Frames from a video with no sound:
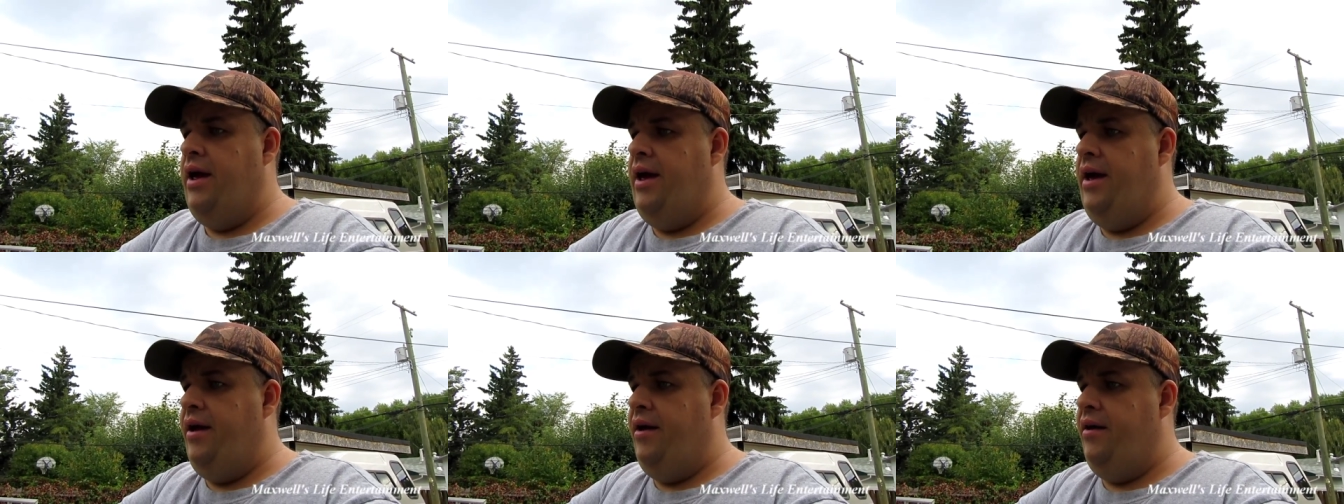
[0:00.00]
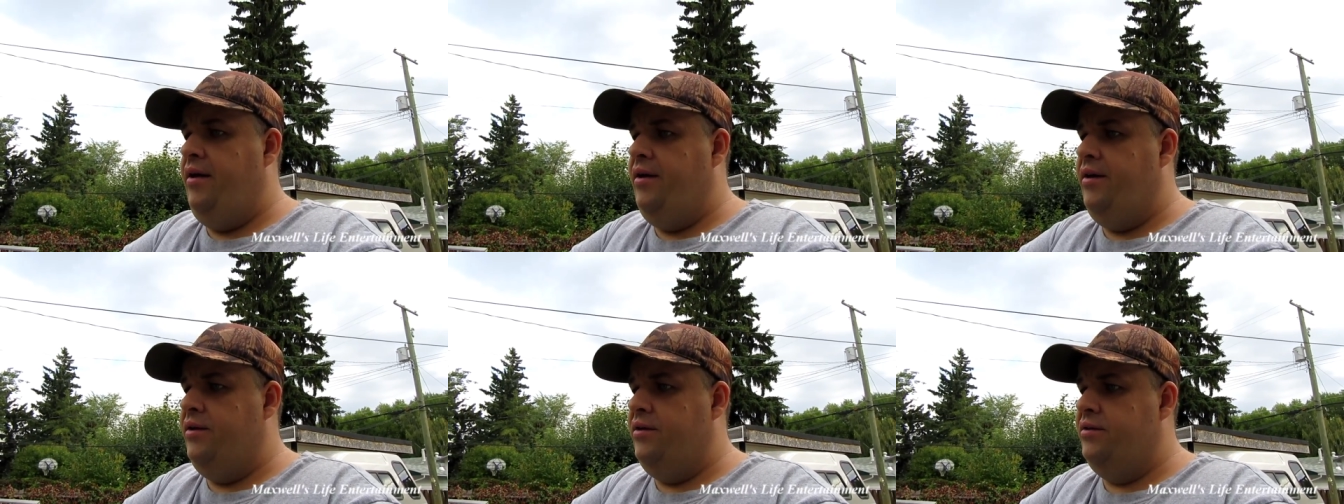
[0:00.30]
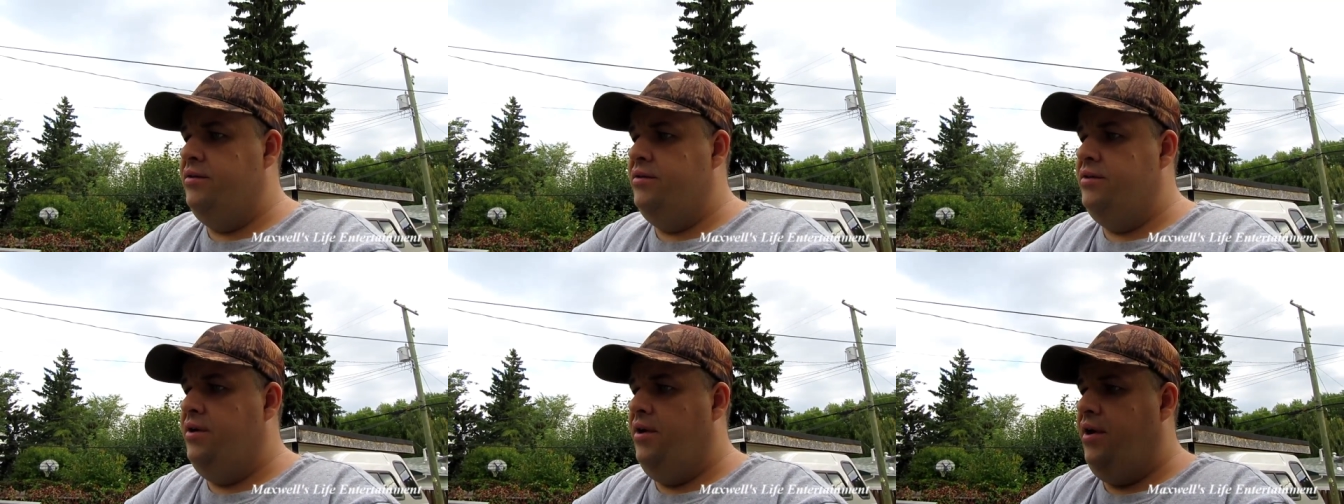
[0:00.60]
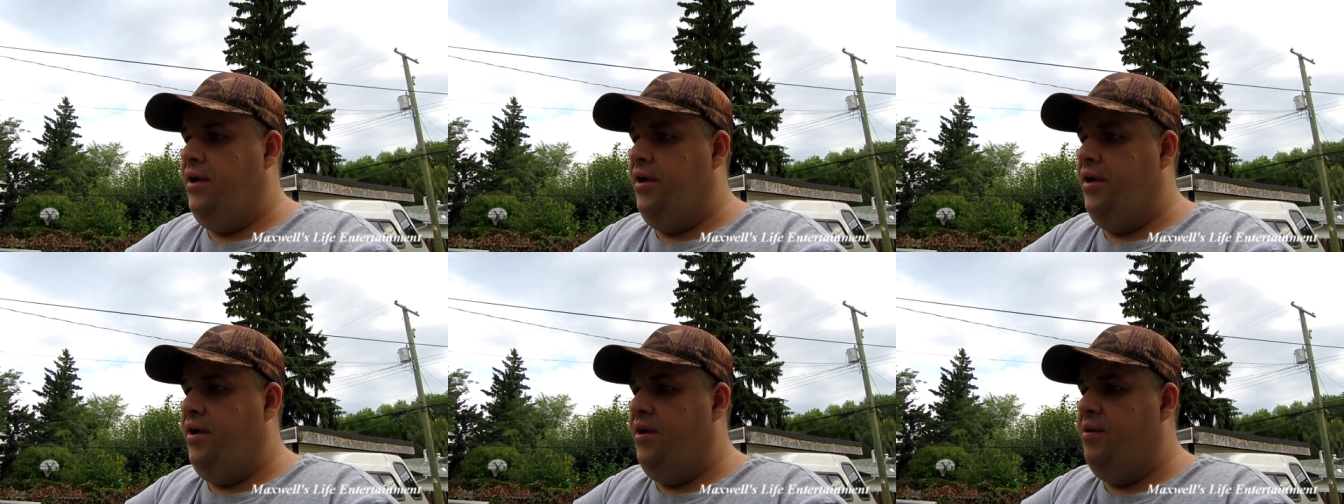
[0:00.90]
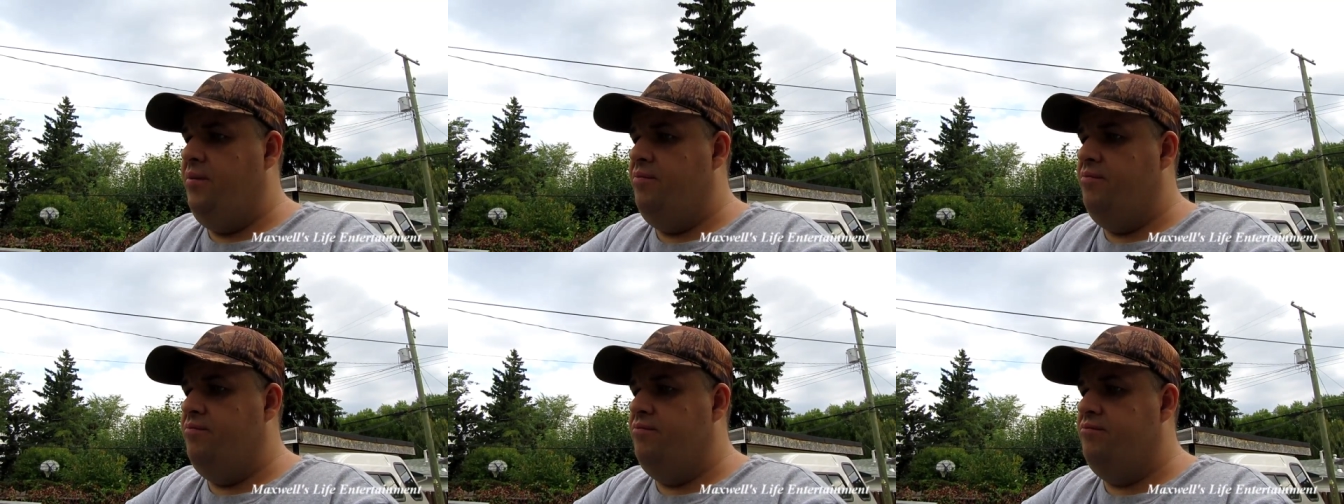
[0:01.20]
And
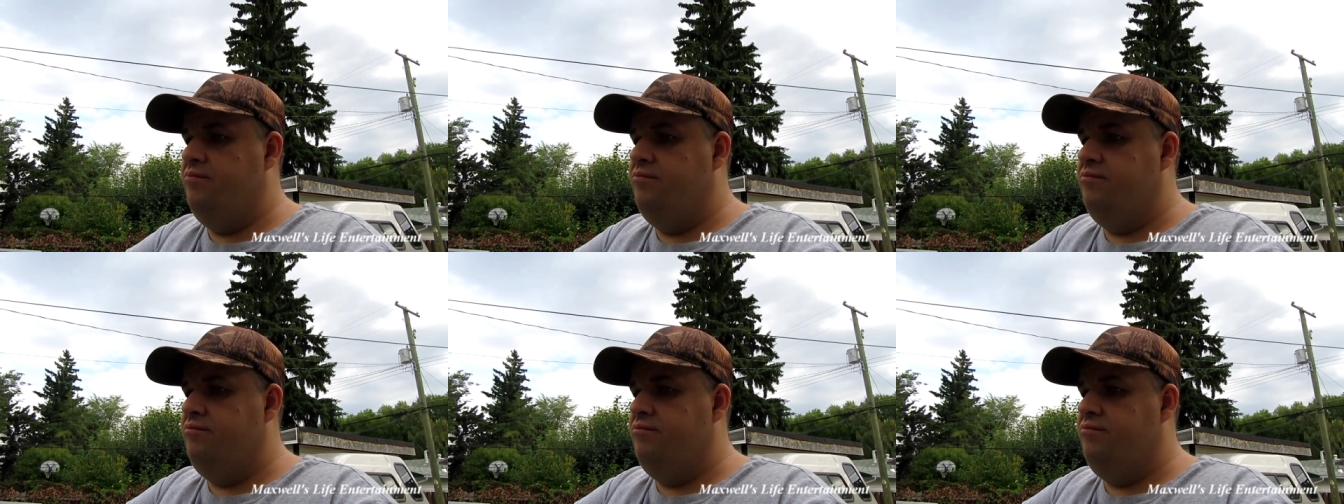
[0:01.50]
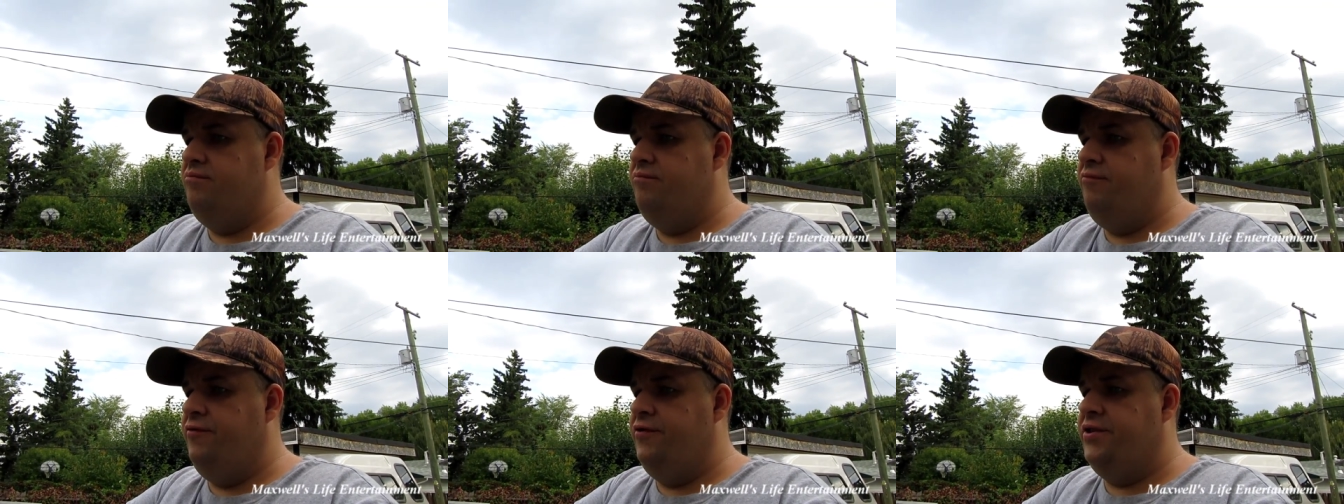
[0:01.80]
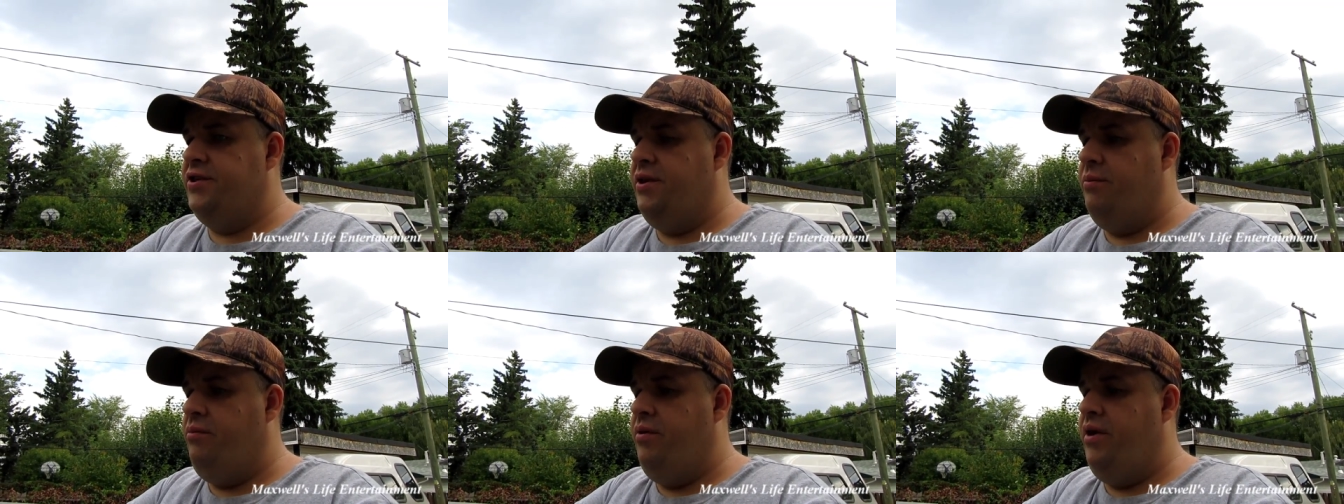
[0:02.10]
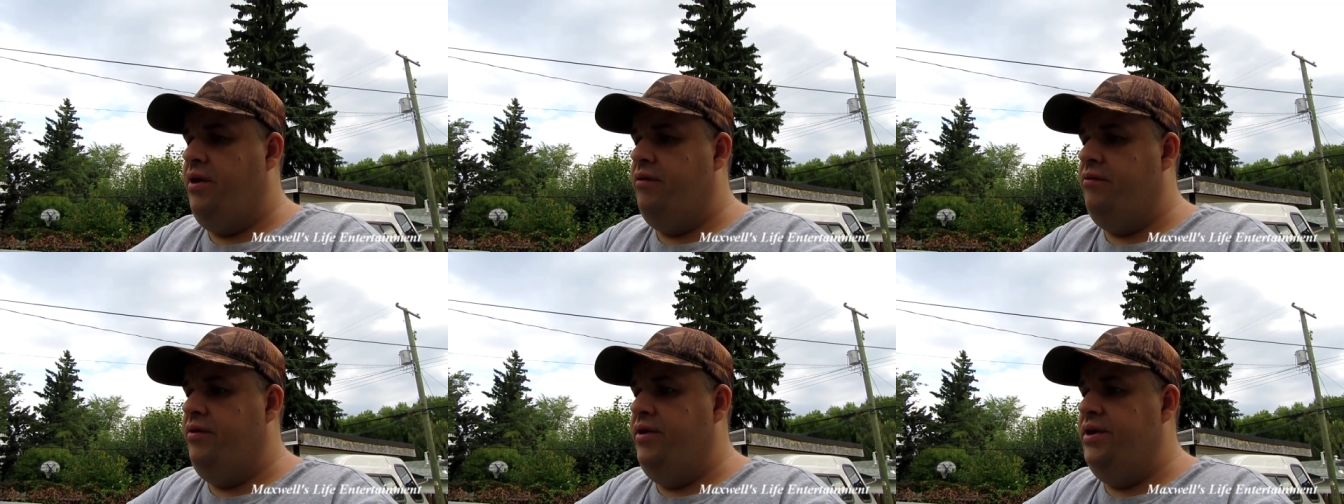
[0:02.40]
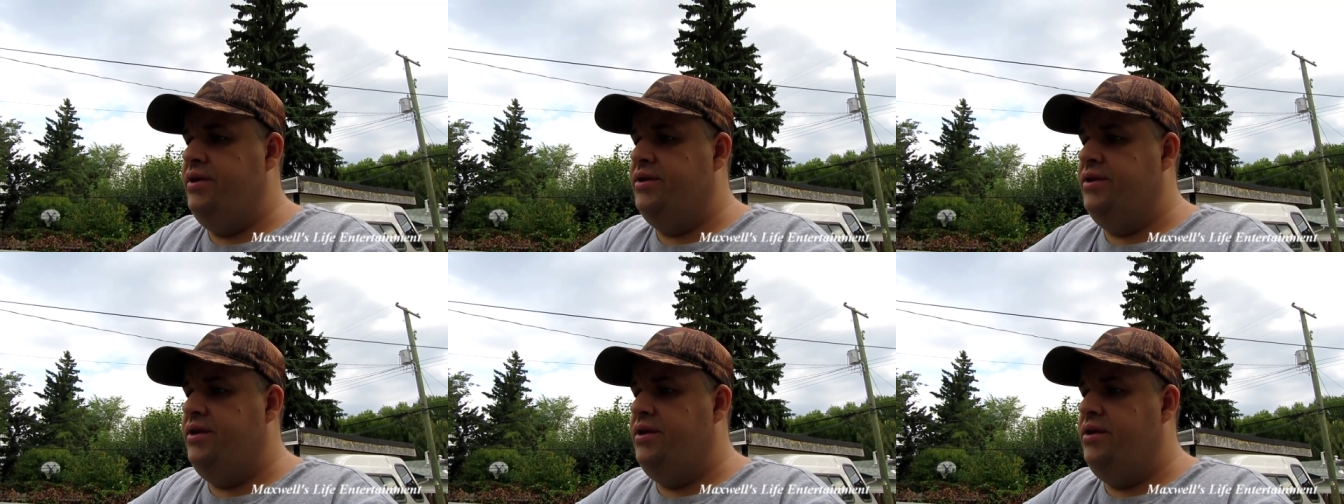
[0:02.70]
um, for some odd
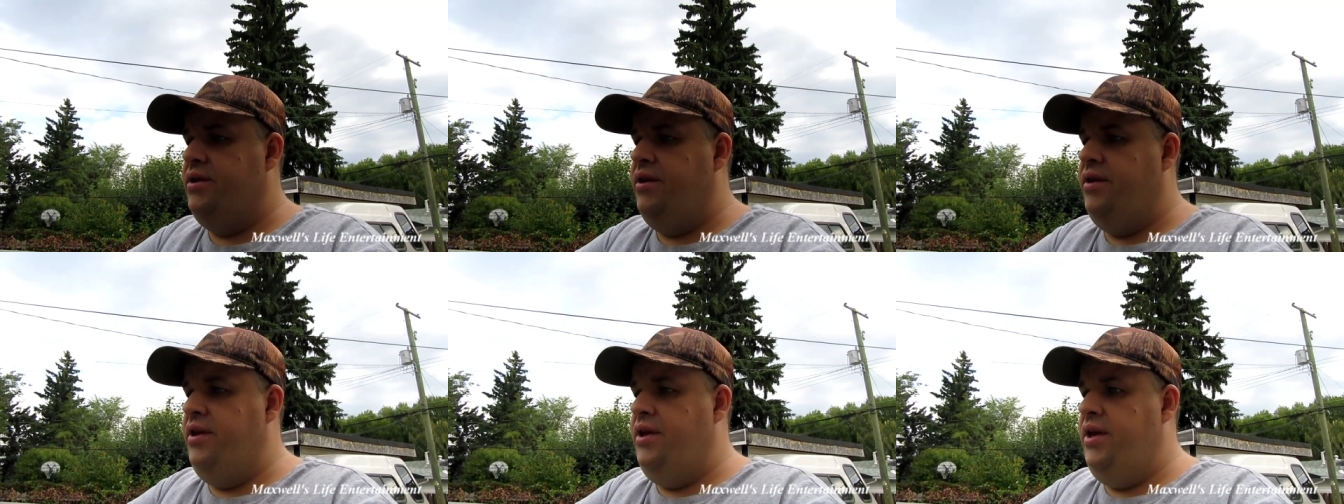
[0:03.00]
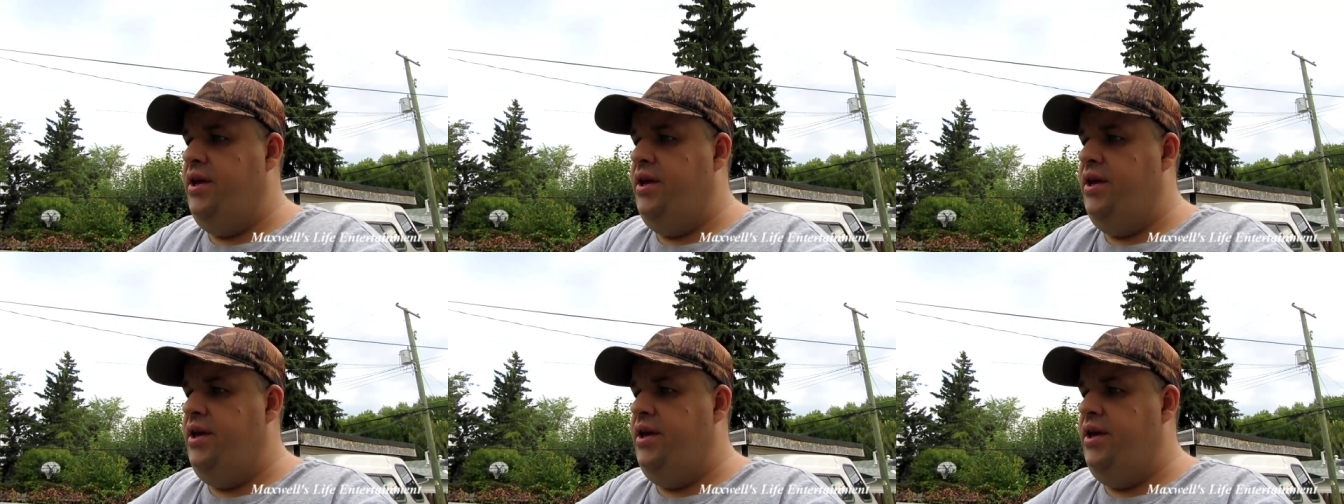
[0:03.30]
reason,